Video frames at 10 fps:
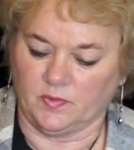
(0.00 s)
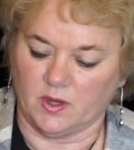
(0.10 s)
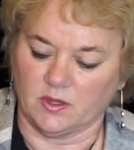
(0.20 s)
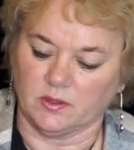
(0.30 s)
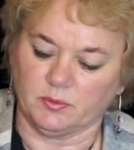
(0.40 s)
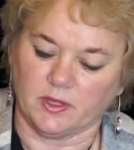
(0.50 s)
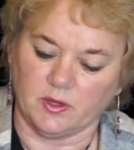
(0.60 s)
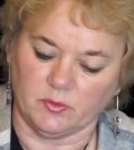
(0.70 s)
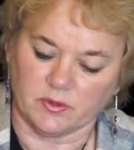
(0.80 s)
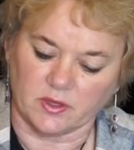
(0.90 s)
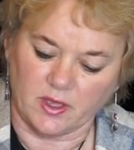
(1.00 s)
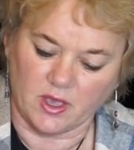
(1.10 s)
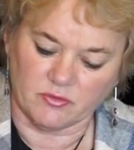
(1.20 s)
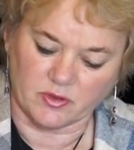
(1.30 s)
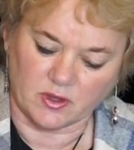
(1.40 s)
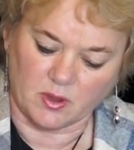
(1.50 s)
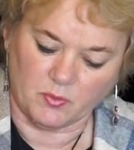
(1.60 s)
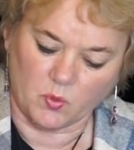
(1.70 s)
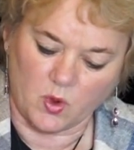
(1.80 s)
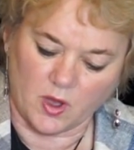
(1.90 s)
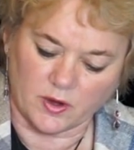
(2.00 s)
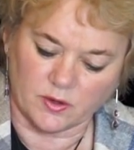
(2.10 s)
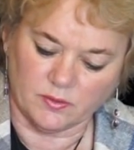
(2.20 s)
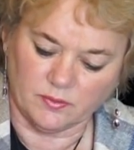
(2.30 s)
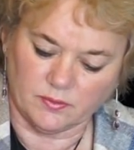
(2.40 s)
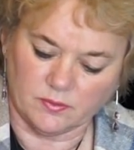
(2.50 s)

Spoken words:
on the plate with a half a cup of water.